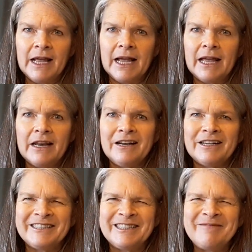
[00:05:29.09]
and
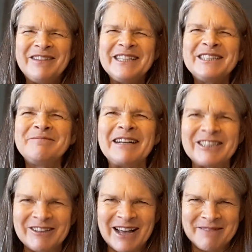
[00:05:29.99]
something
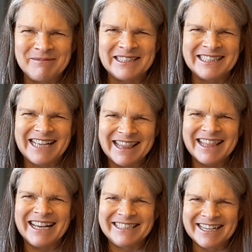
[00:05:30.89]
special happens at
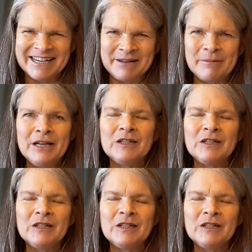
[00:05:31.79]
that time.